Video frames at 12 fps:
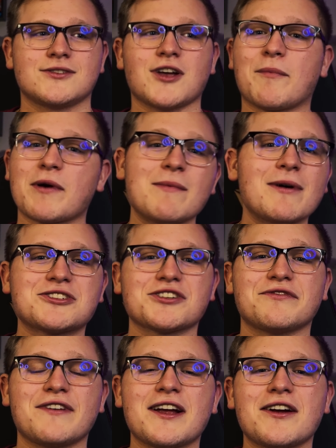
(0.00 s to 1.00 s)
So I pretty much
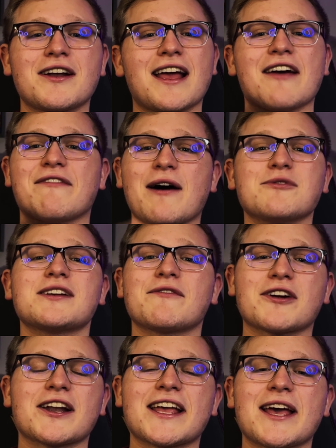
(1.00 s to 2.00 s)
just figured if I was
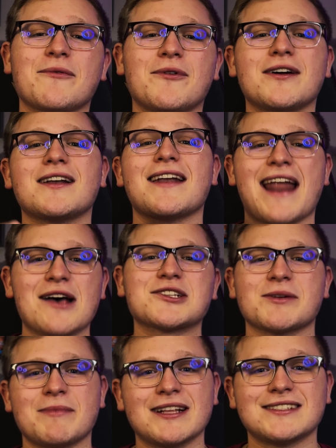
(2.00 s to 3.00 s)
ever gonna get one, now's
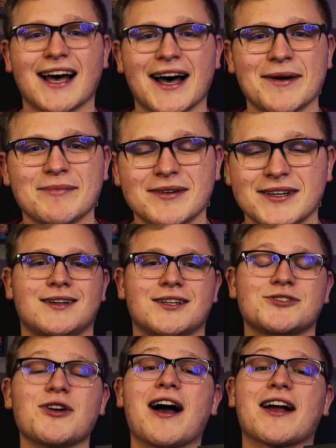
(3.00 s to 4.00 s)
gonna be the time.
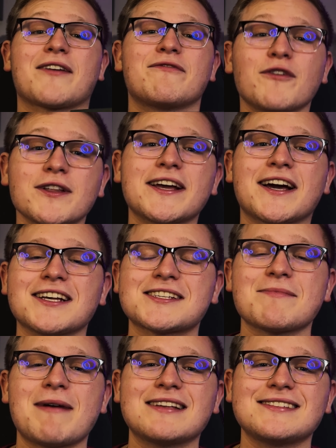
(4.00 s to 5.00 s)
So I fully
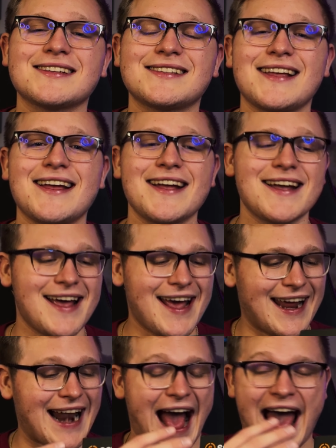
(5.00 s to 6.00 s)
customized this thing
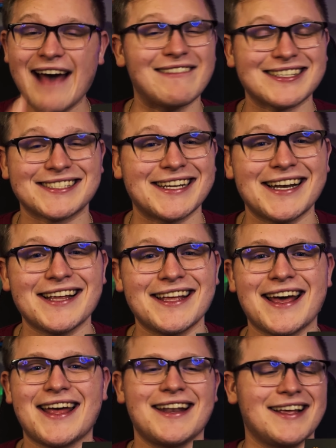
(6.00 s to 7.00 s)
and I haven't seen it
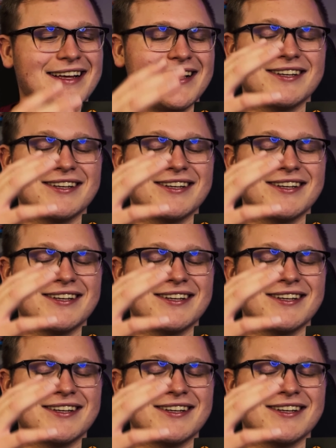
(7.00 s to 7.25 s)
yet.